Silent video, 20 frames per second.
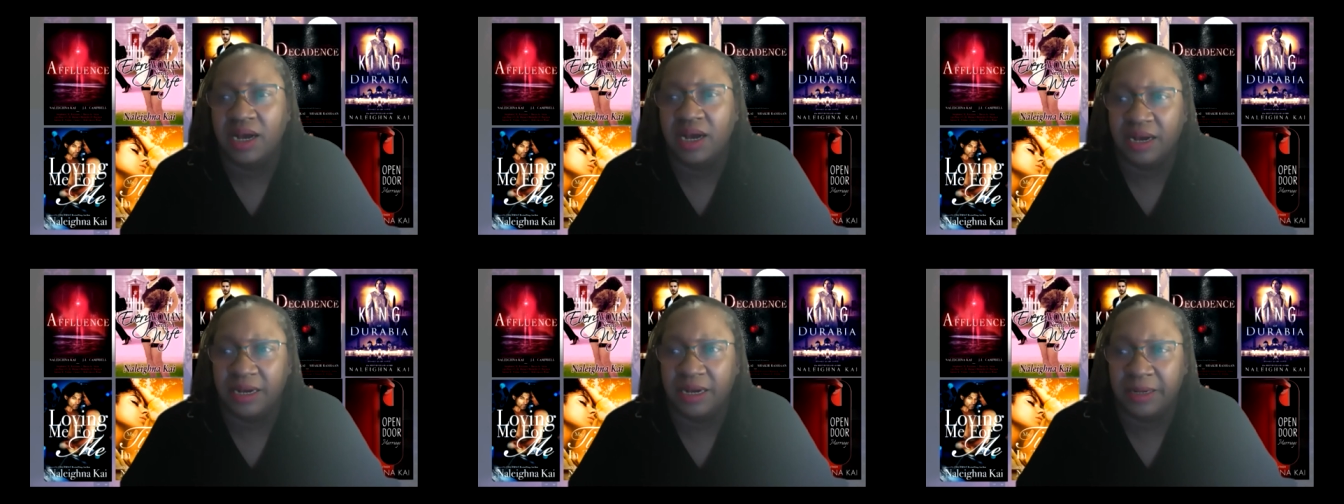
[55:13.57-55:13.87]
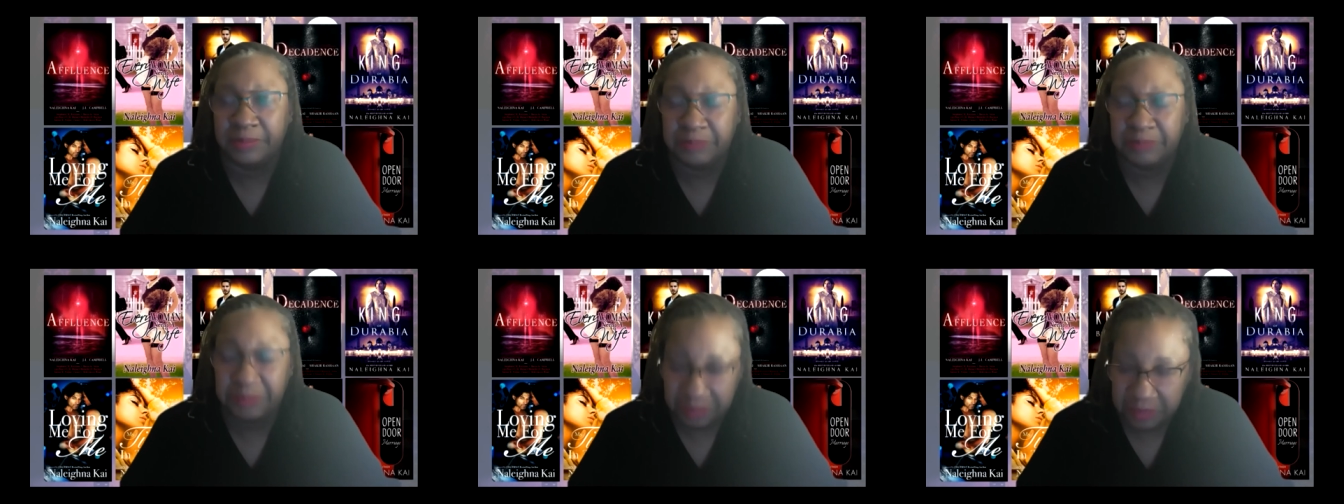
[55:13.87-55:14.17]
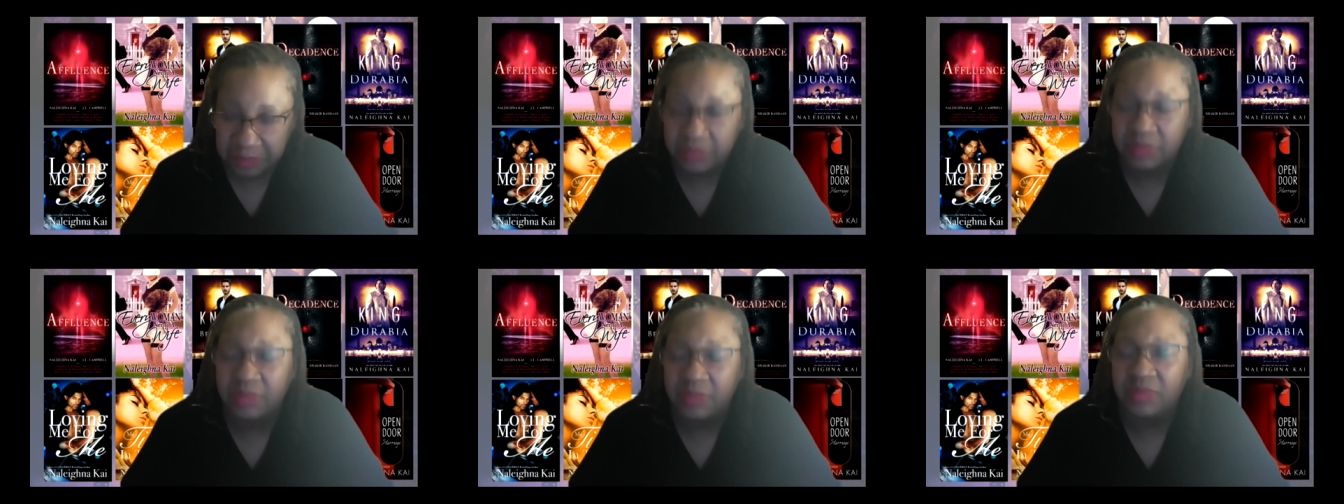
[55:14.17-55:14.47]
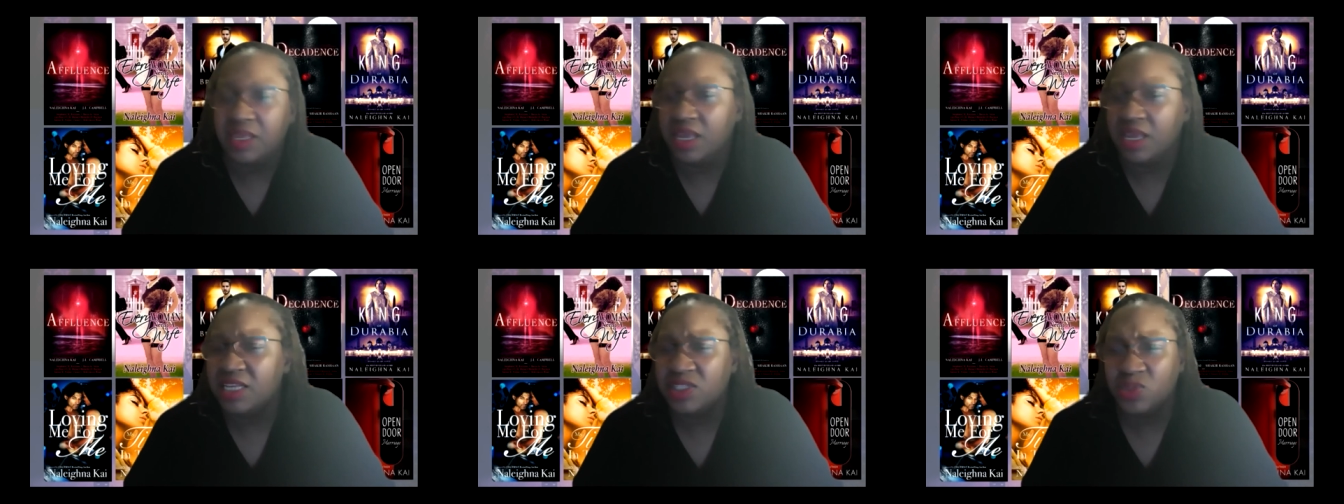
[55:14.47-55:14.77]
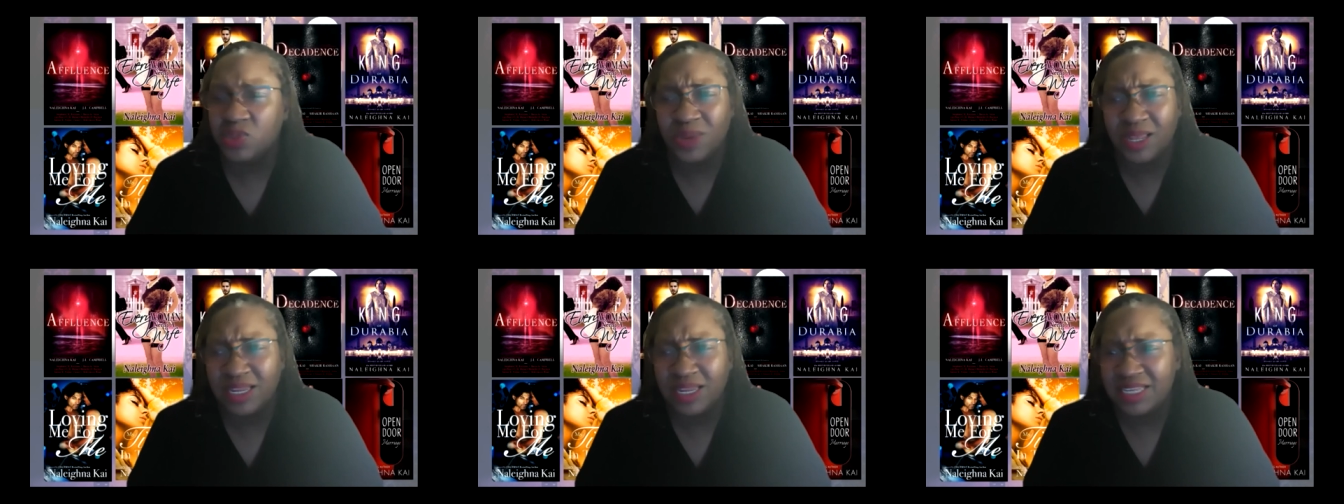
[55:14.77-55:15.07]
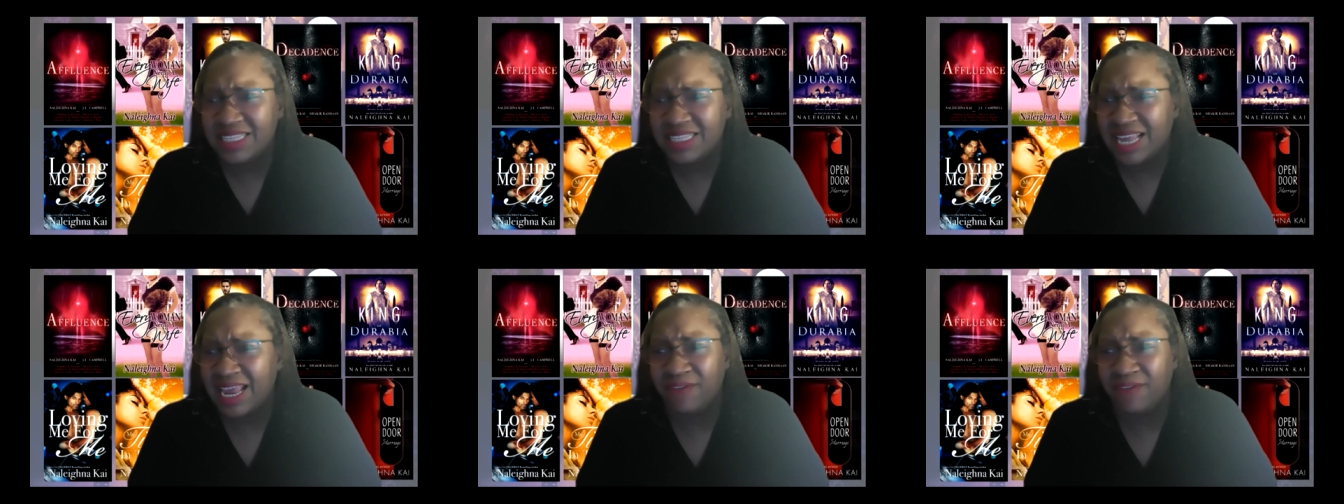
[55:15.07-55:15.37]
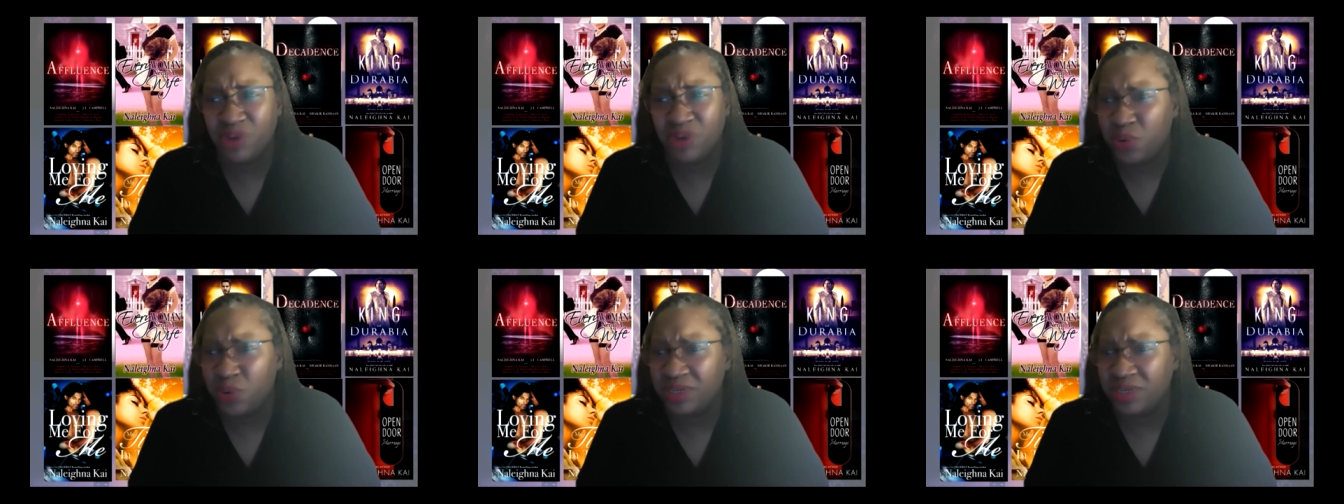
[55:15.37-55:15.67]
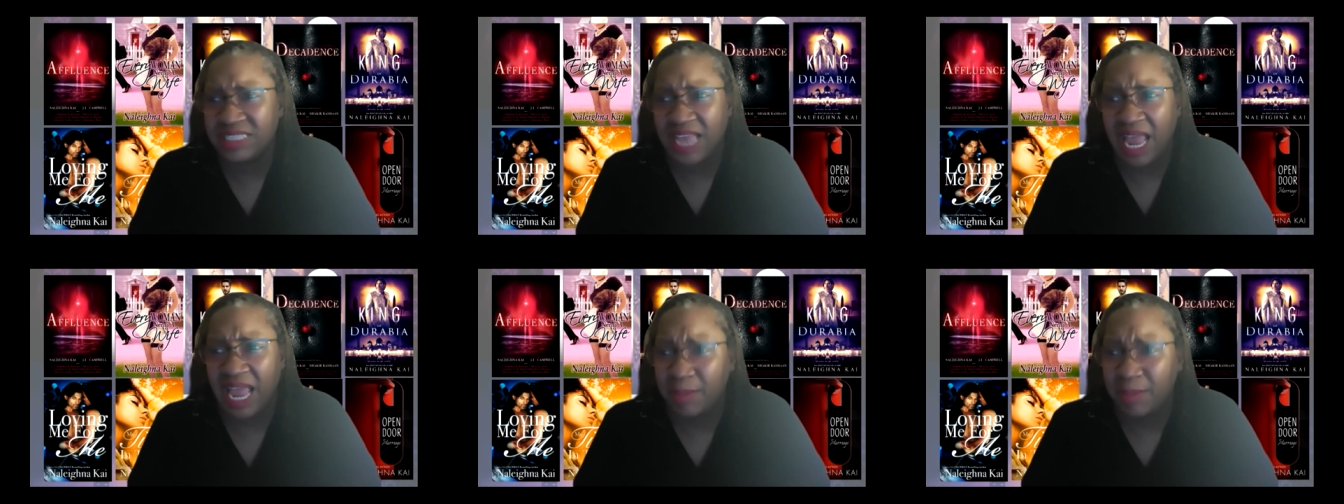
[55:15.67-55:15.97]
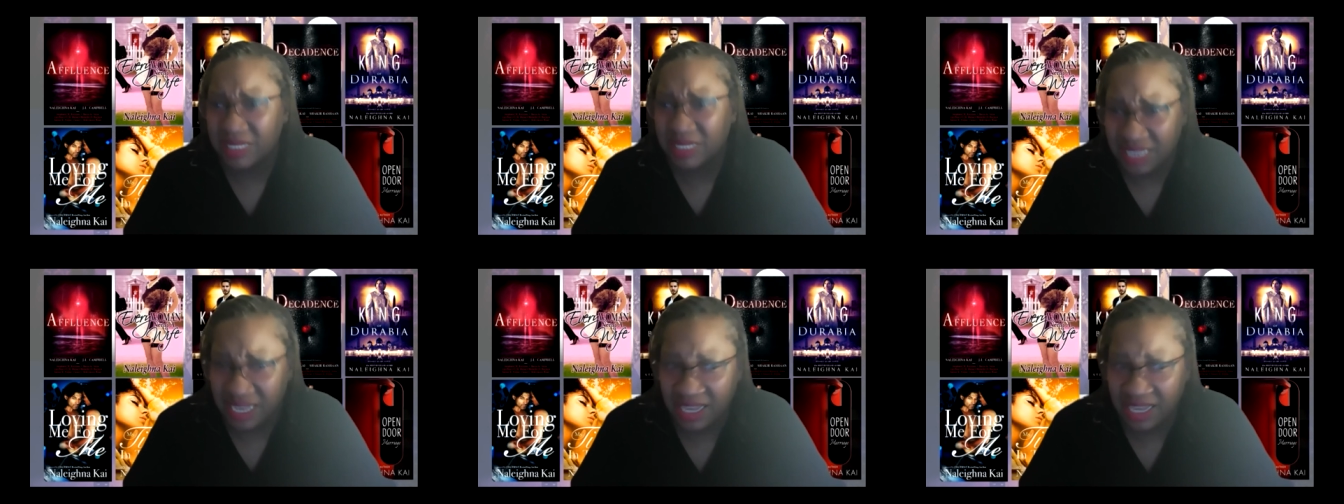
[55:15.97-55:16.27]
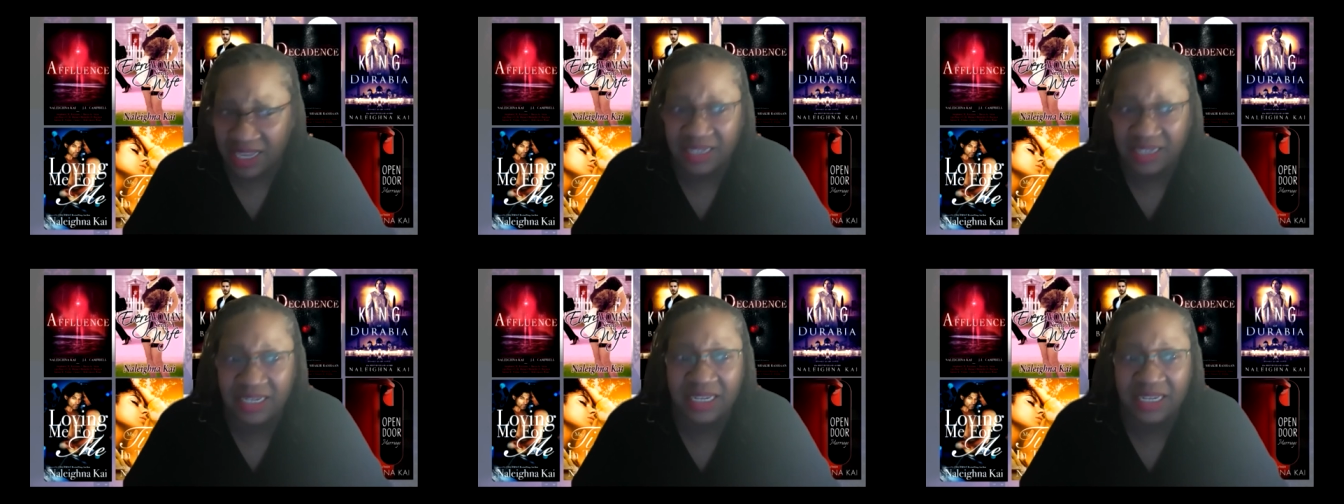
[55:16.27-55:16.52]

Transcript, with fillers: Um, as well as, of course, Amazon.